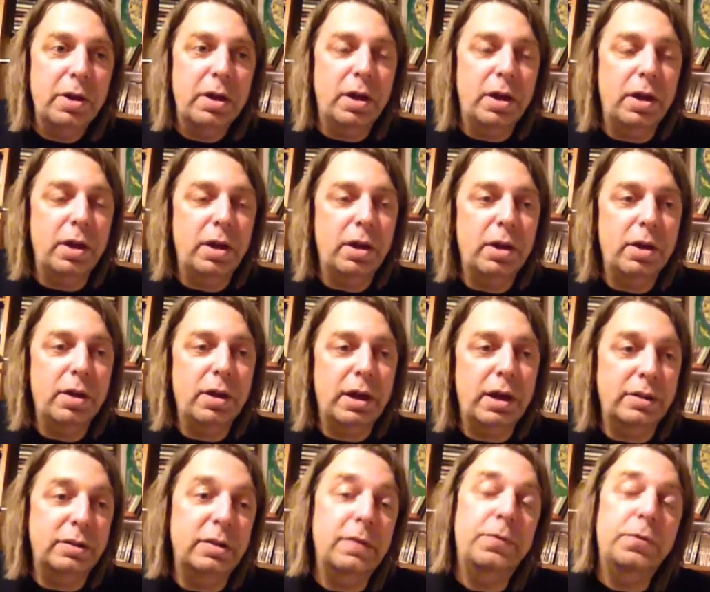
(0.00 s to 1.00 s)

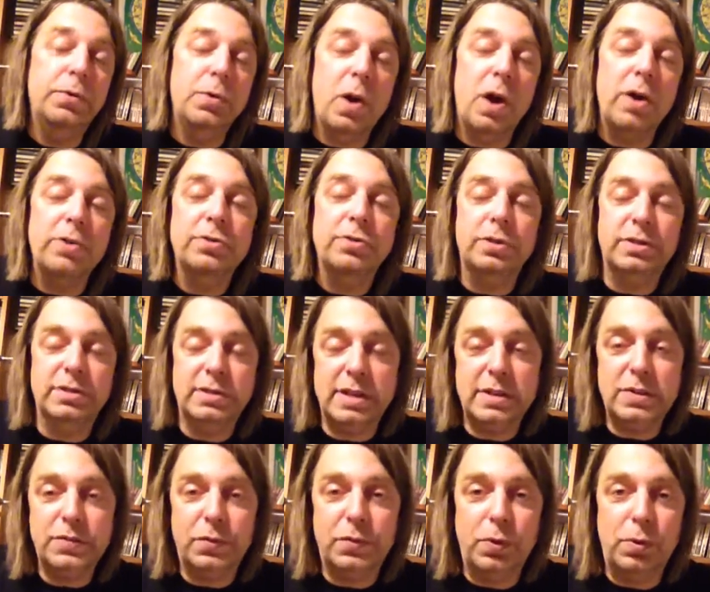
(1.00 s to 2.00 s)
And if you are
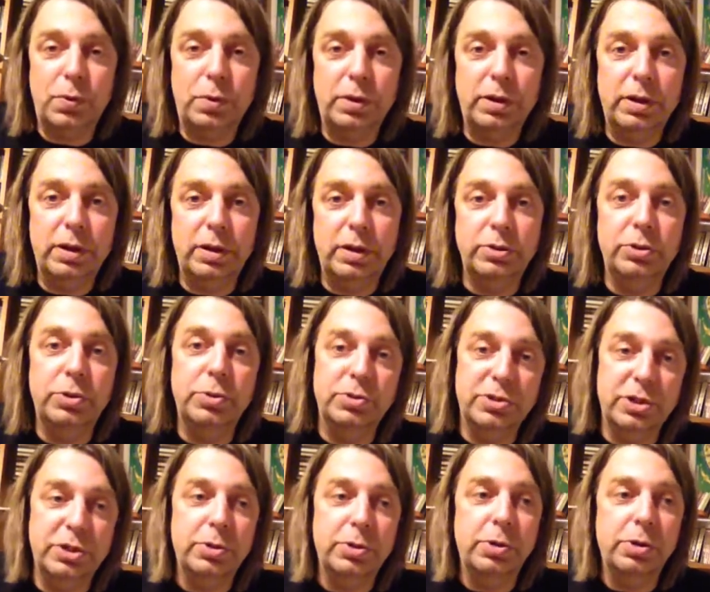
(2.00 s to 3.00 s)
successful in
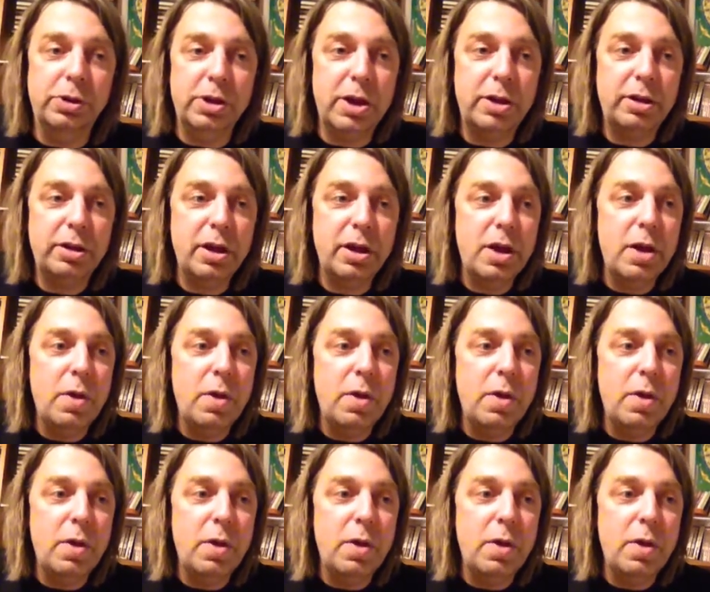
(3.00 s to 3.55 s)
using your luck,